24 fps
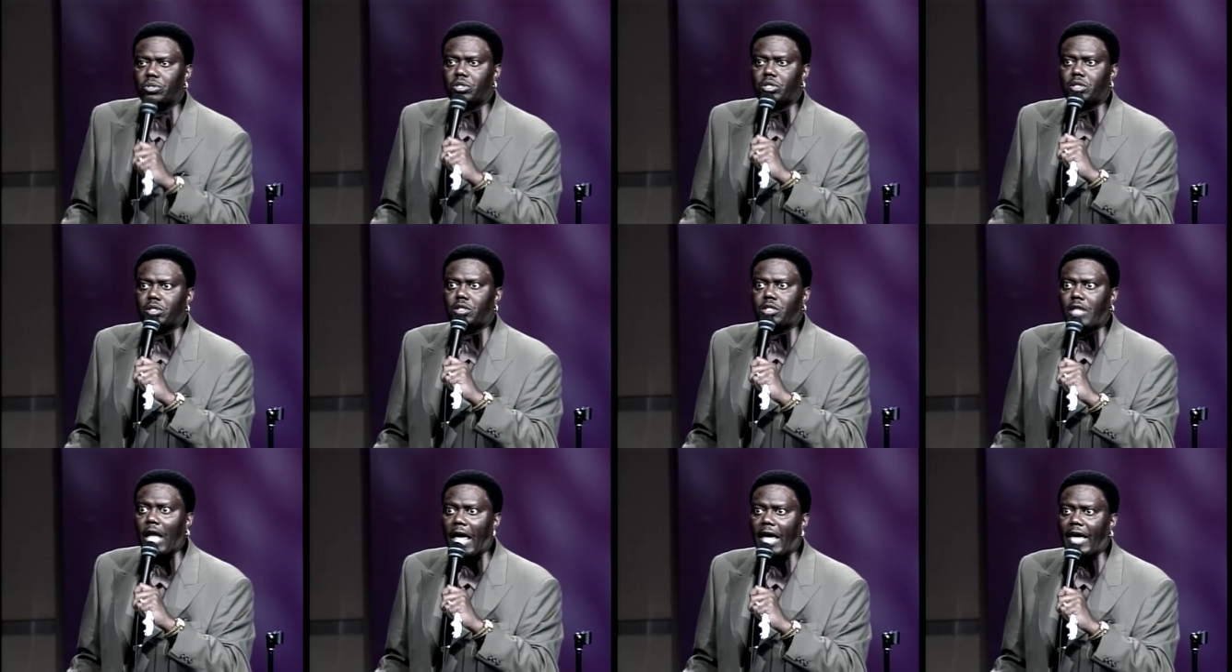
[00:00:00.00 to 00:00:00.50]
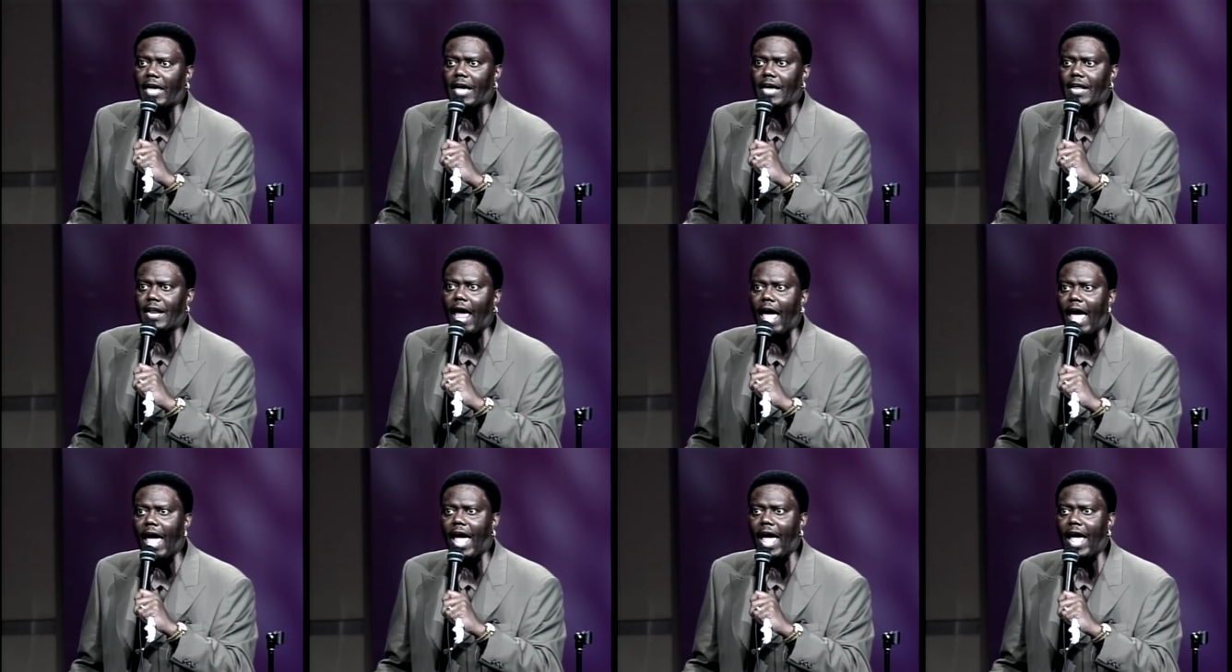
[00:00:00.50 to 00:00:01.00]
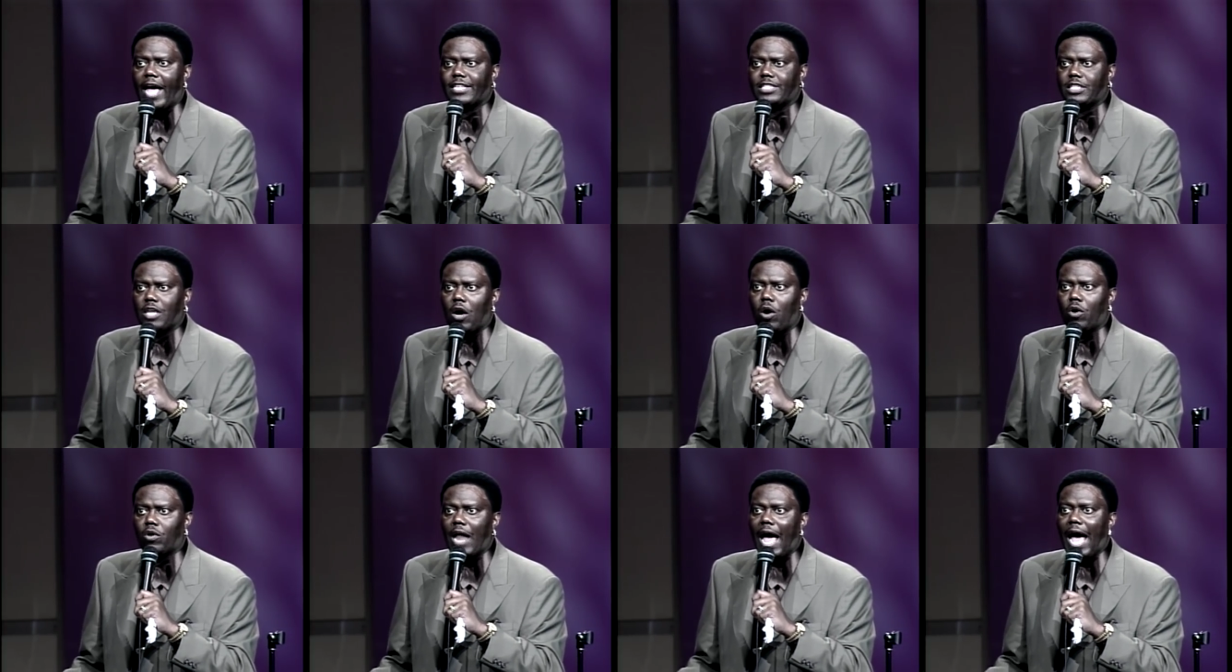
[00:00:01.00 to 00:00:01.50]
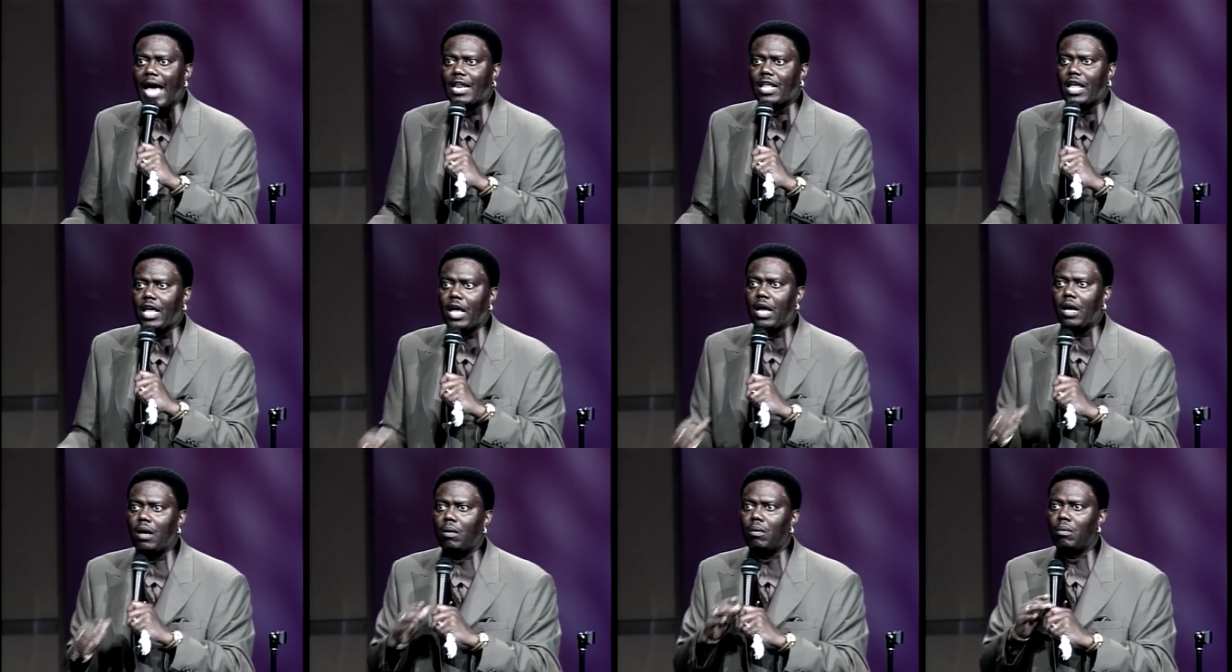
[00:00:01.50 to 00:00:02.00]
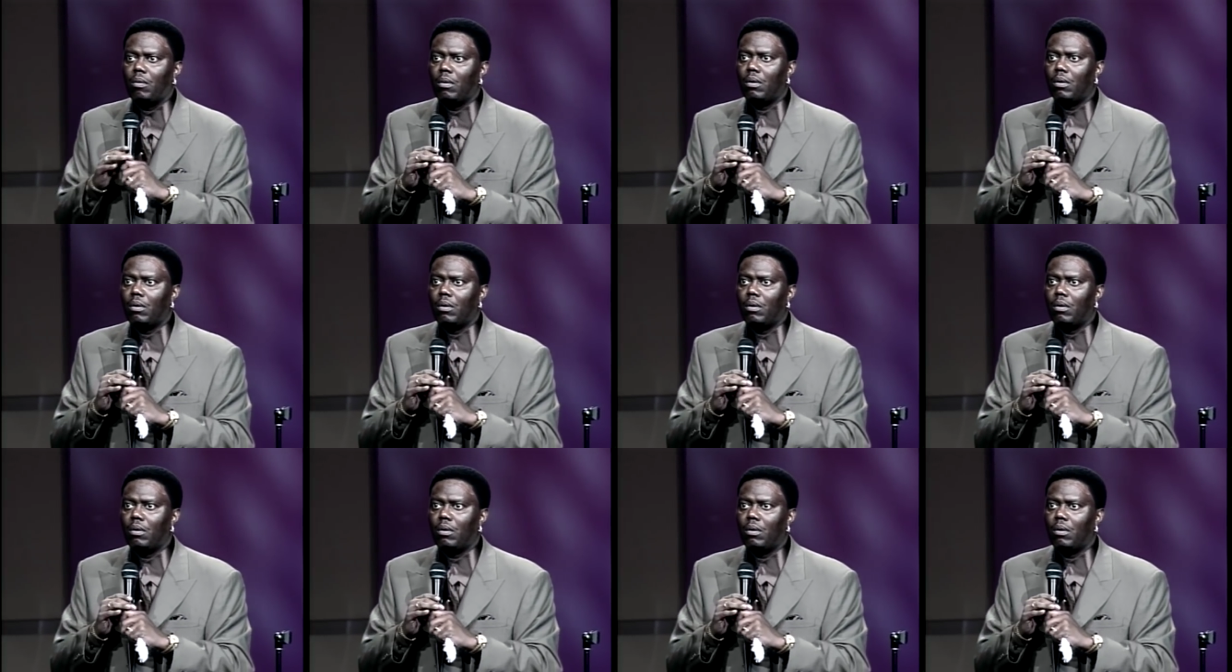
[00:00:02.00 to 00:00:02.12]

stinking ass on out here.